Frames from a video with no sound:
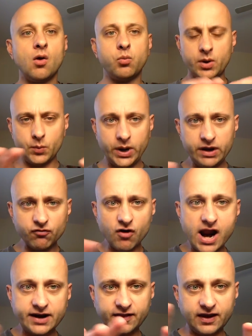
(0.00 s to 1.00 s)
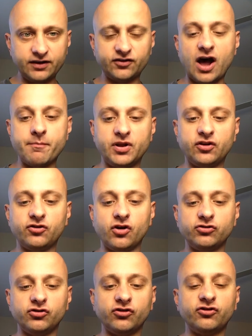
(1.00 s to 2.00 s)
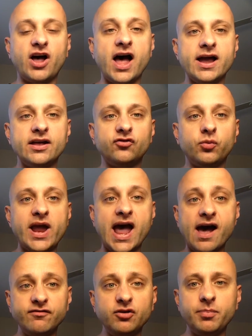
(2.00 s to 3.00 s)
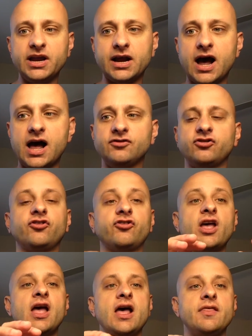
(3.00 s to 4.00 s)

When we write things up in social science, we have to be conscious